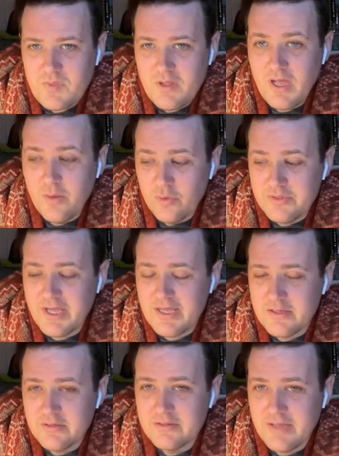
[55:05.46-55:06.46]
Um,
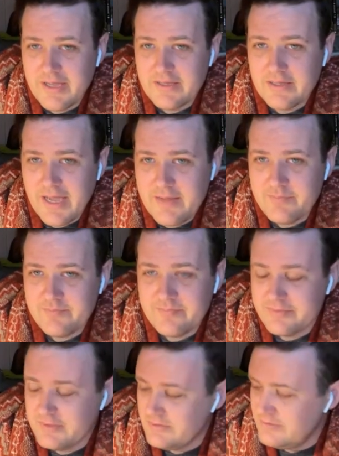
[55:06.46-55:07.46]
we'll I'll, I'll say
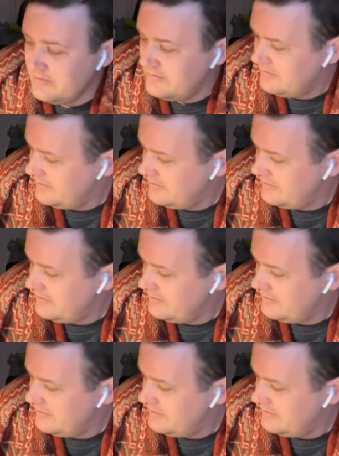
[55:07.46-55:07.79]
this, probably